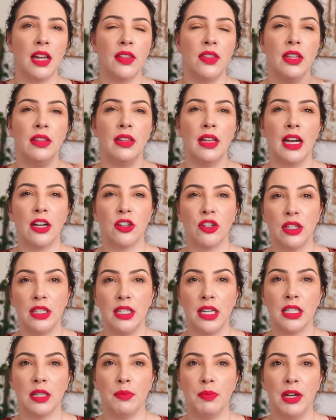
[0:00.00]
I think that actually
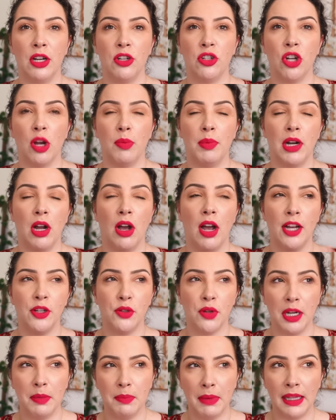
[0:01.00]
does a better job at
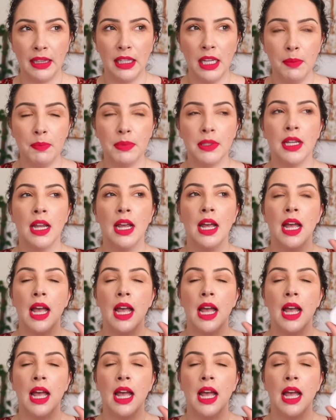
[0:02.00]
hydrating my lips.